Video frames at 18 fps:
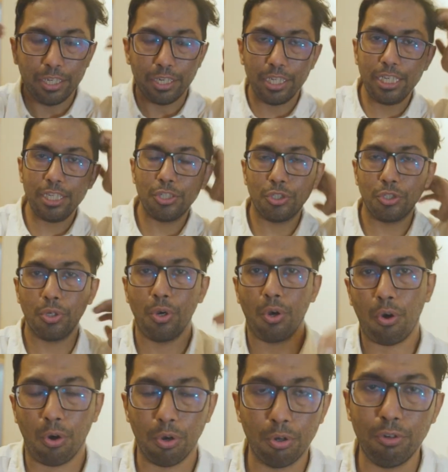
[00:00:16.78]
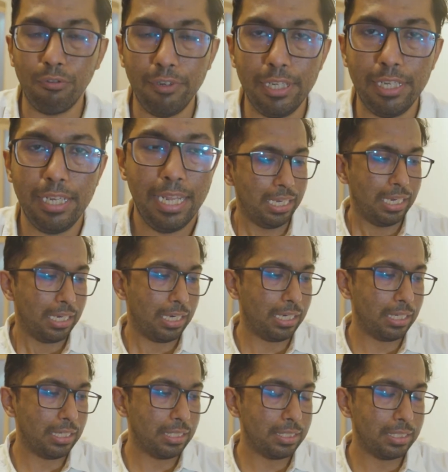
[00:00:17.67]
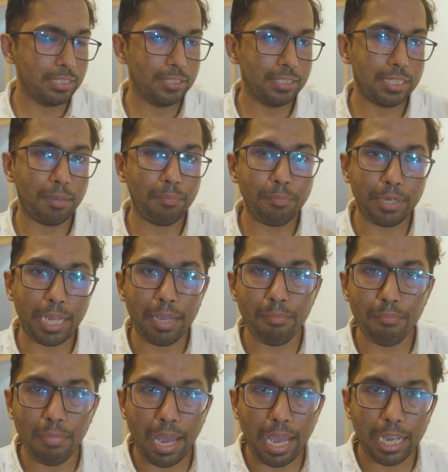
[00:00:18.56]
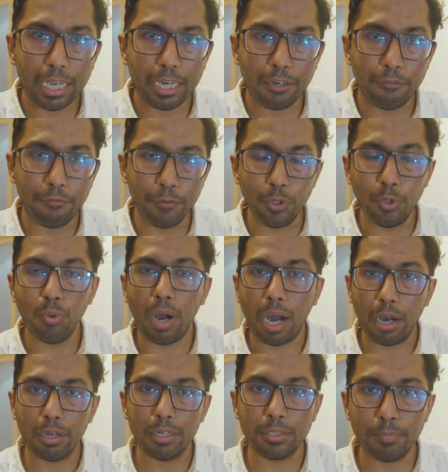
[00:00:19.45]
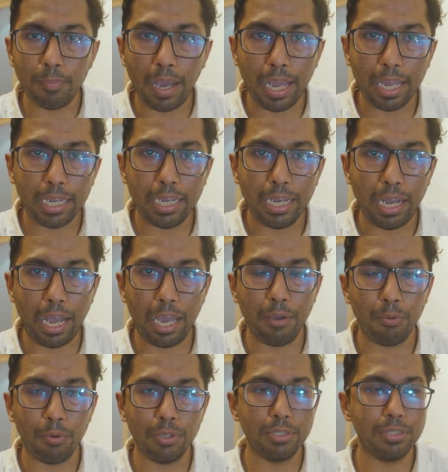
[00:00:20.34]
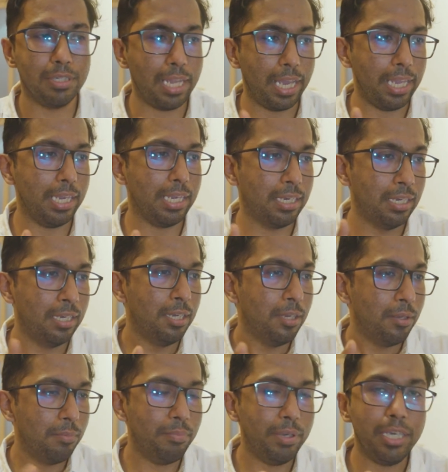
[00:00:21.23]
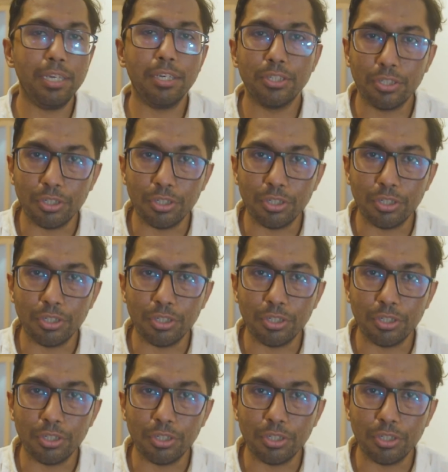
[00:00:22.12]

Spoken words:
reached Auroville. Sometime back, a few hours back, I was like being a